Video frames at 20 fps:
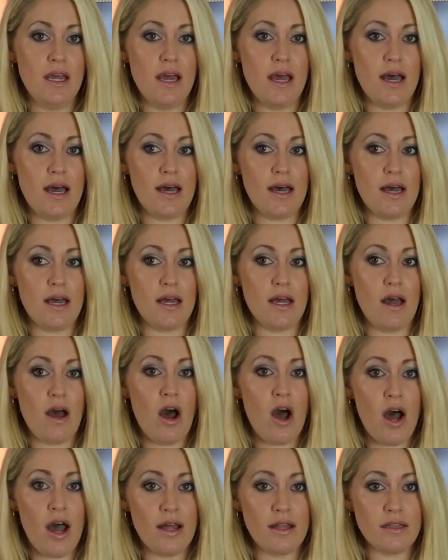
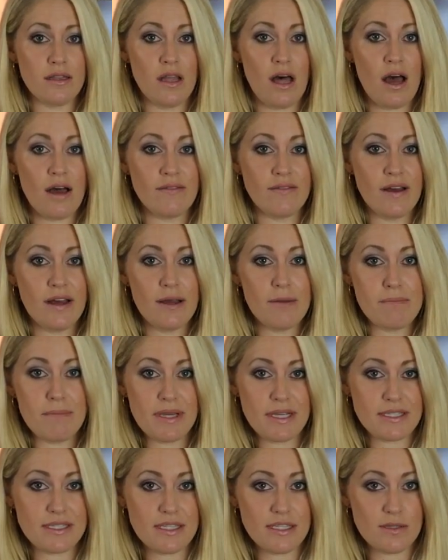hot lava
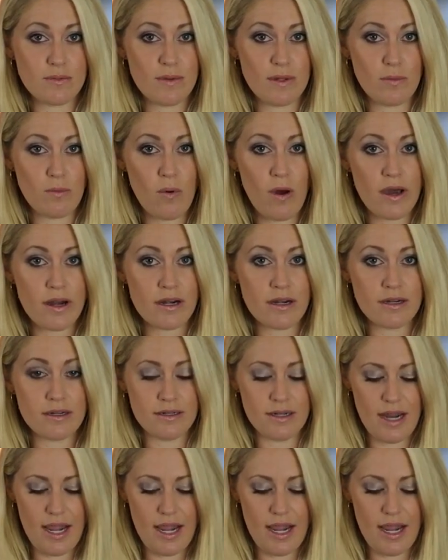mixes with water,